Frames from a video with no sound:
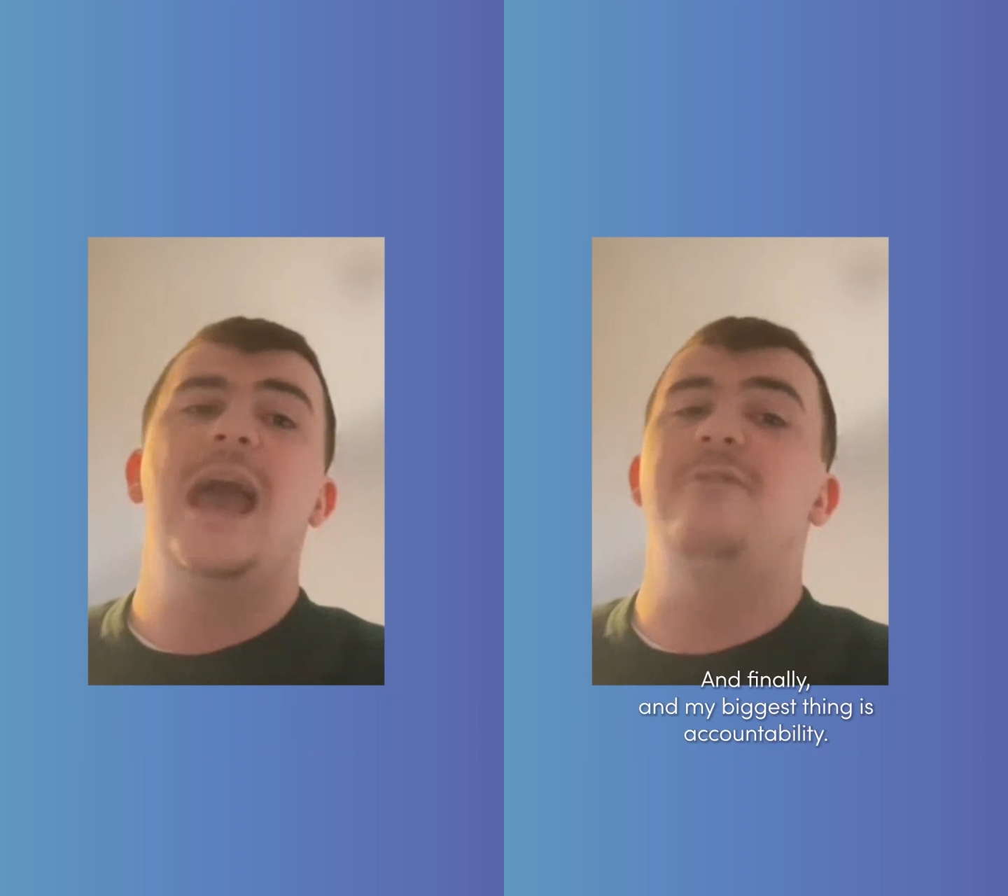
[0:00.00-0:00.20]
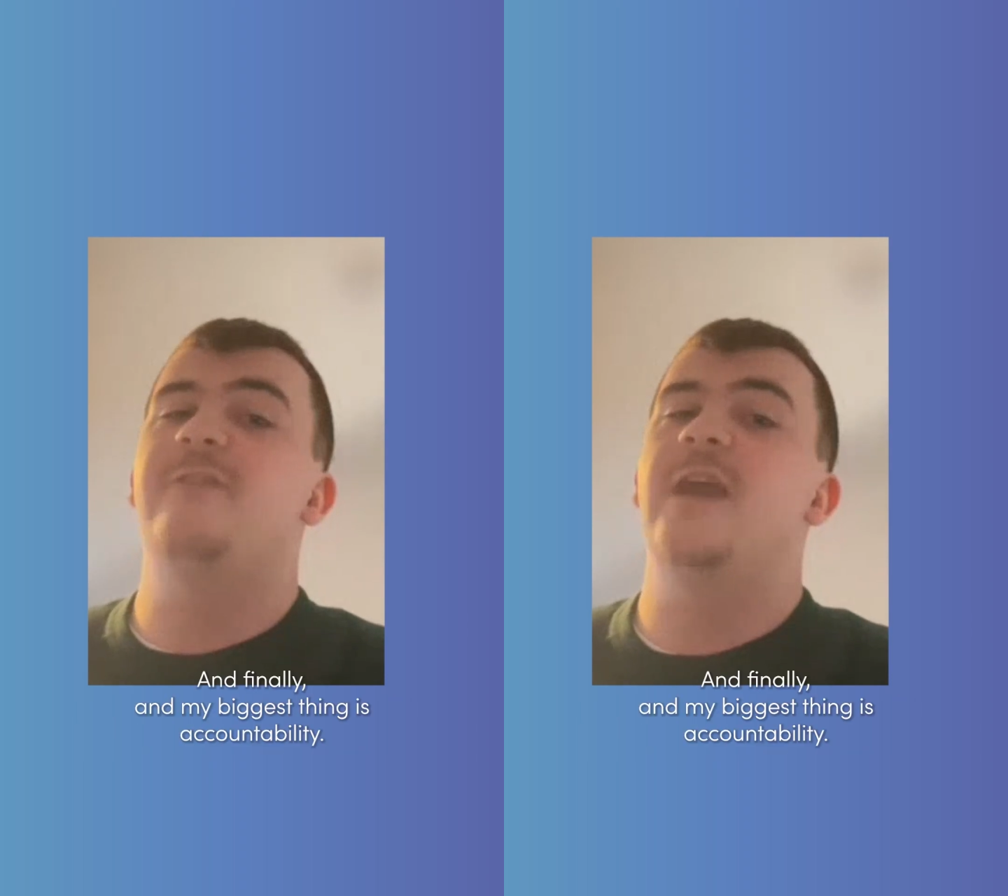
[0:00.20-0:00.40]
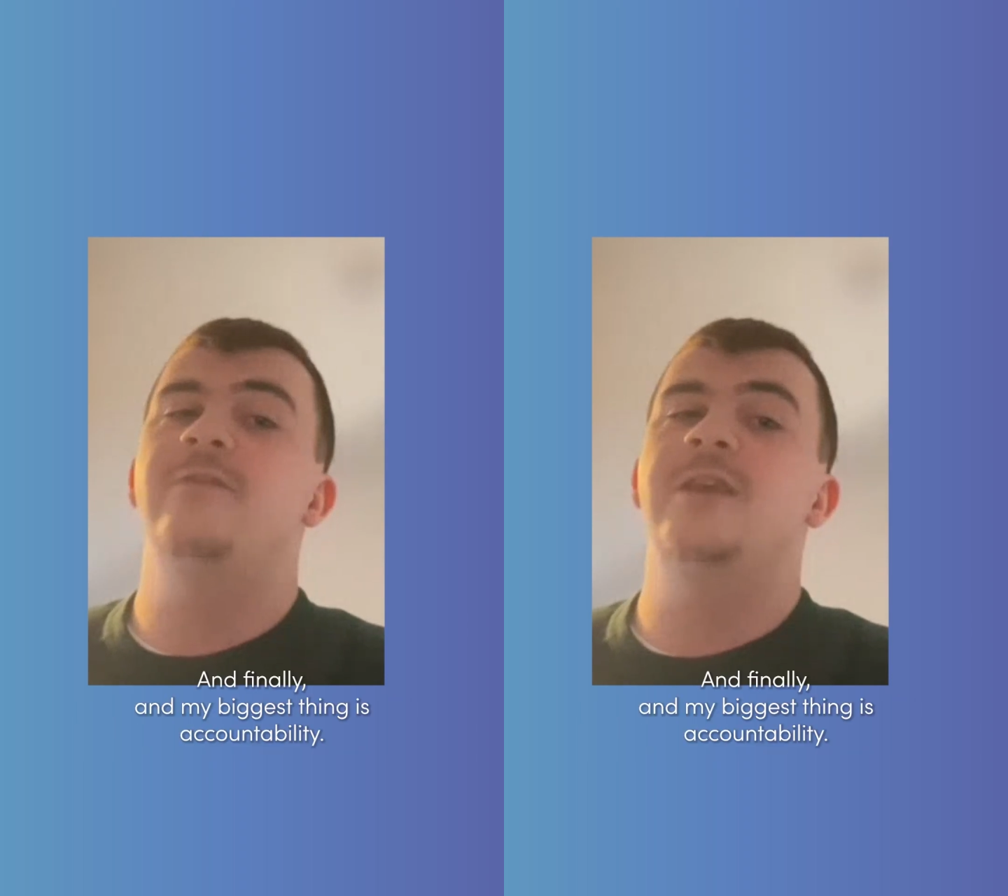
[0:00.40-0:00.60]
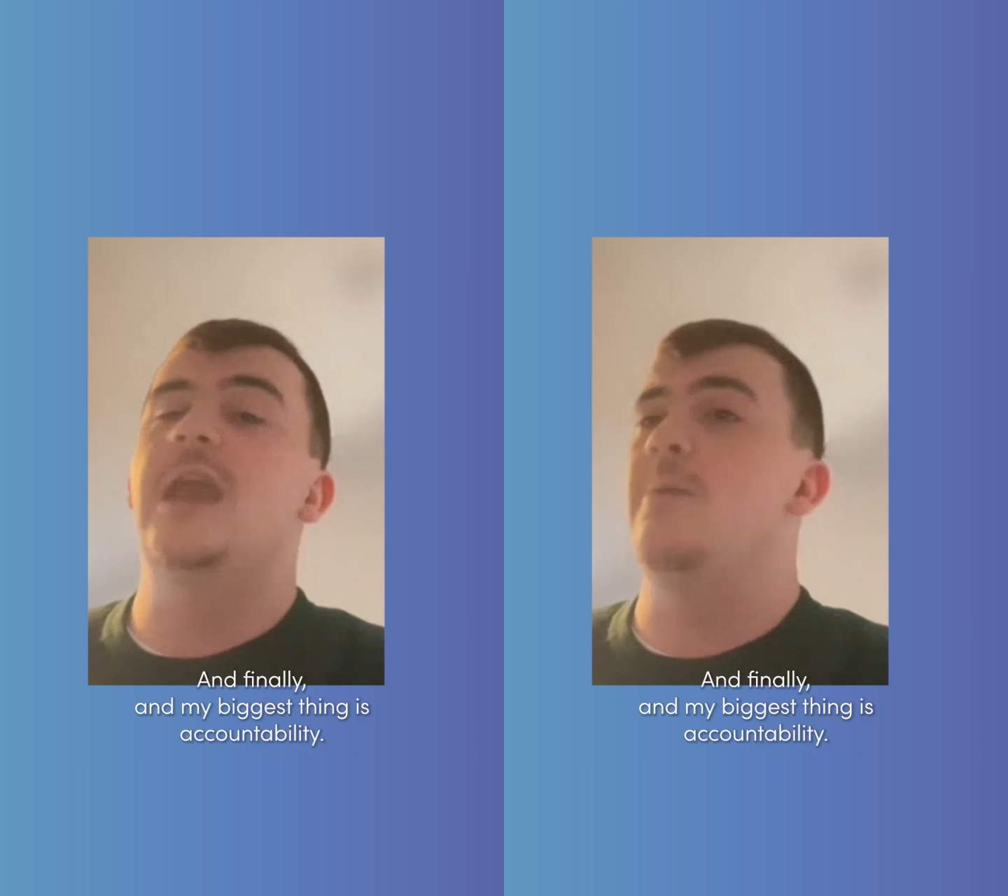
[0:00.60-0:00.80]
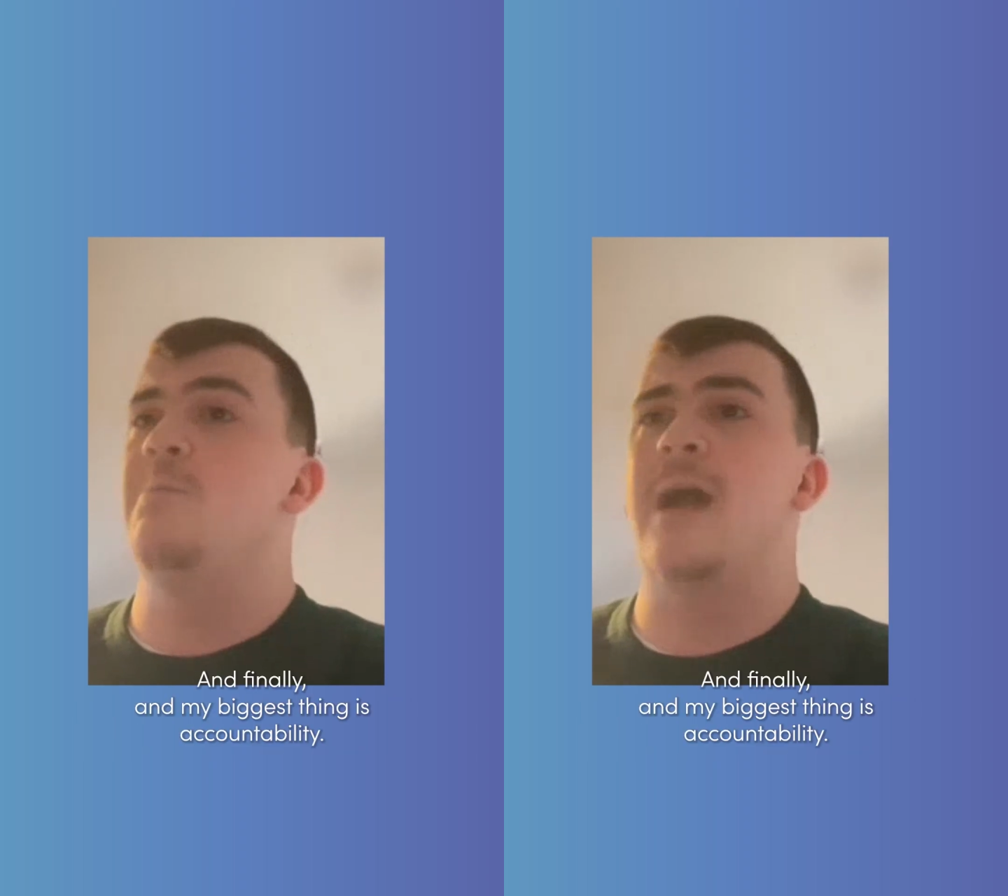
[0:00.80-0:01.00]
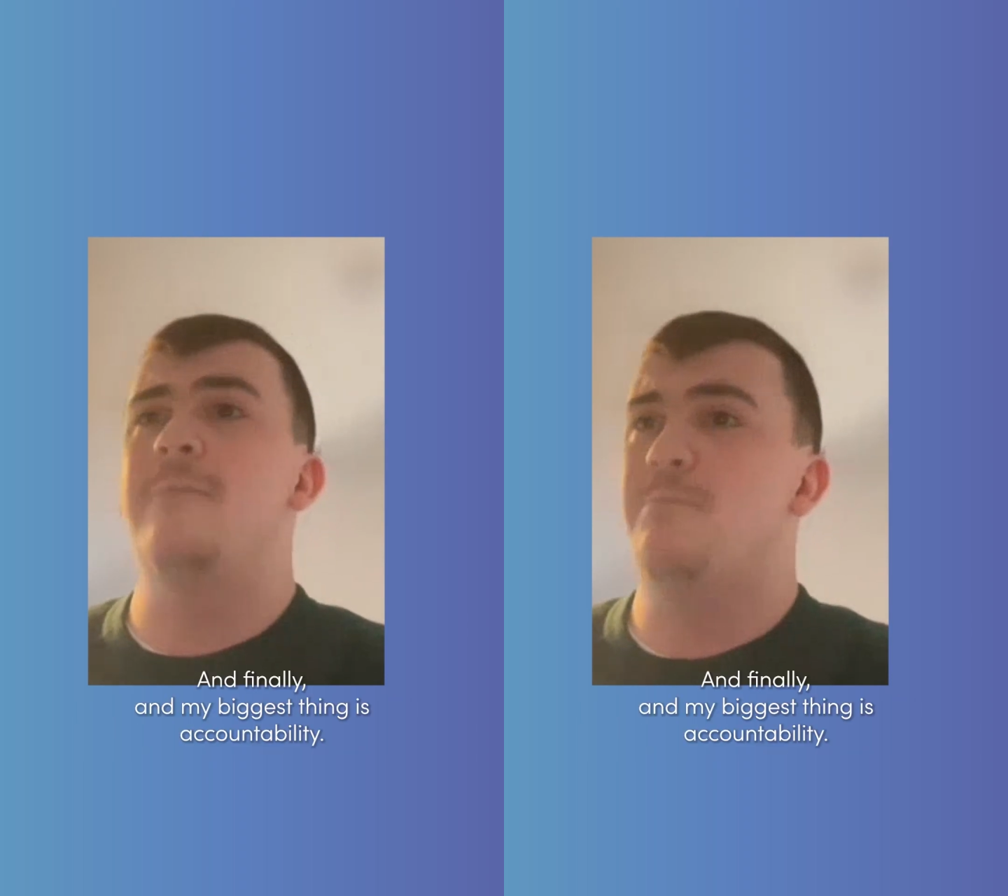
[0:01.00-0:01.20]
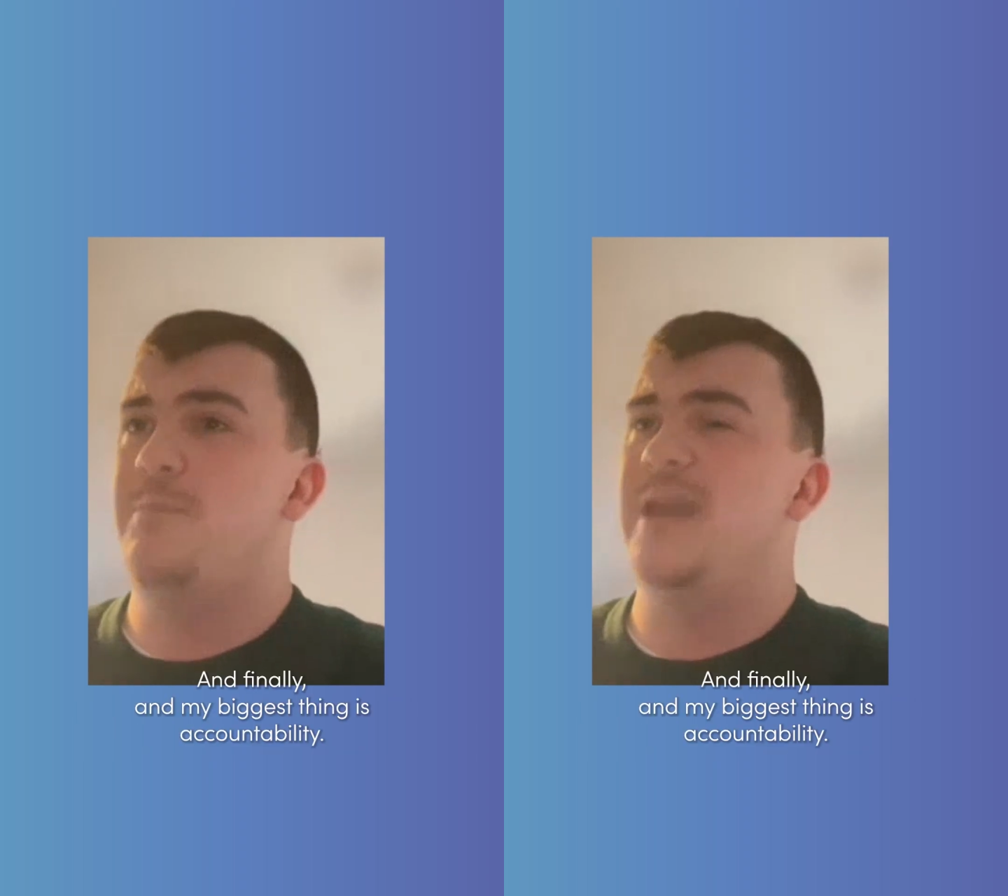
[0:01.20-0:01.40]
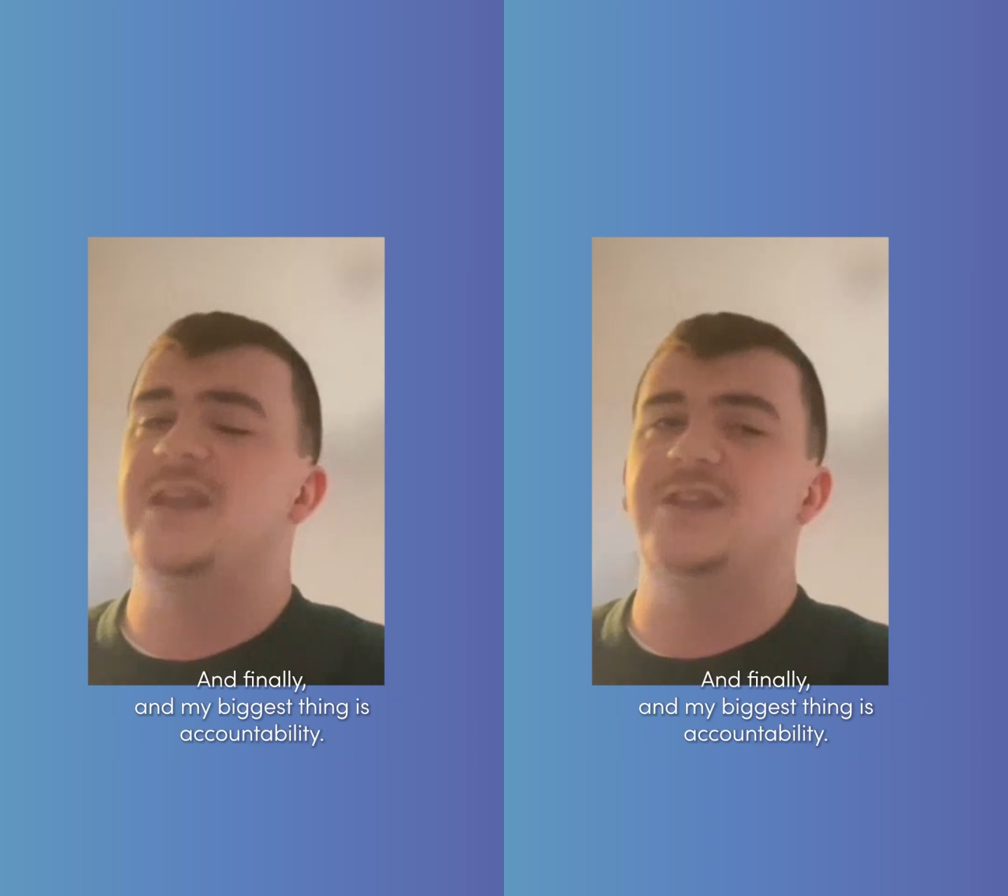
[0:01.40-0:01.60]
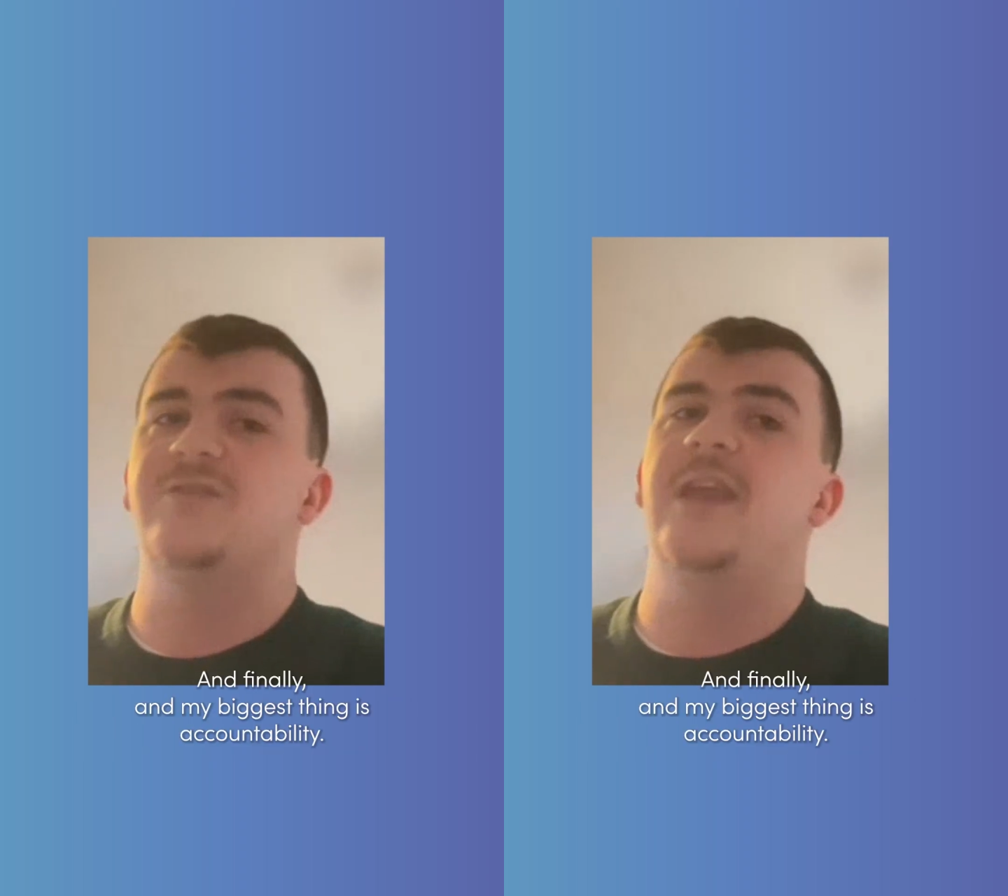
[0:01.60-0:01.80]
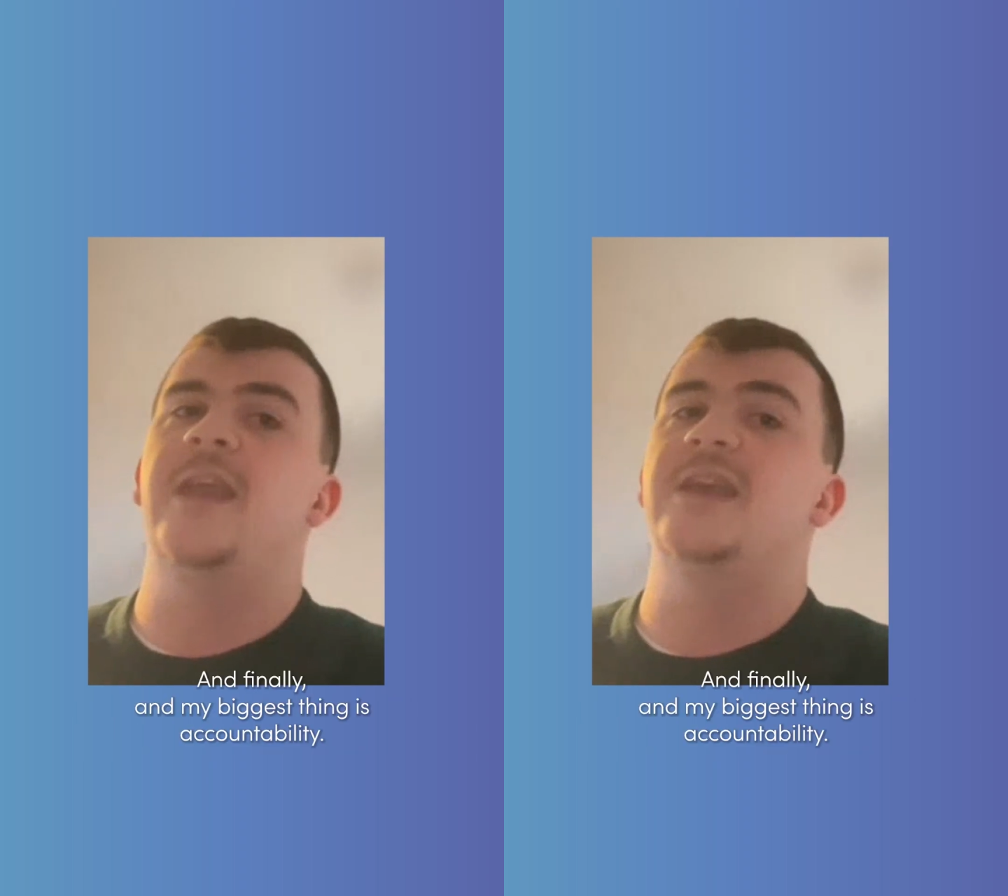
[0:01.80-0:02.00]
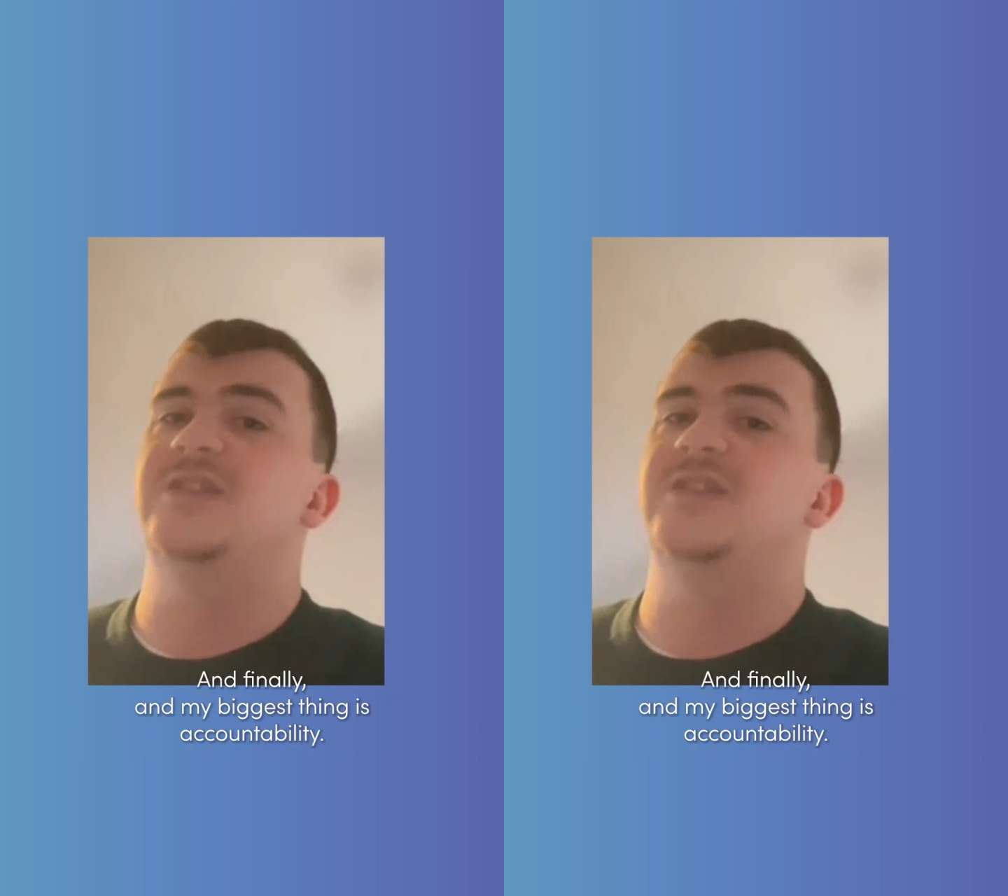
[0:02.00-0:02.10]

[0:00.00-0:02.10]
And finally, and my biggest thing,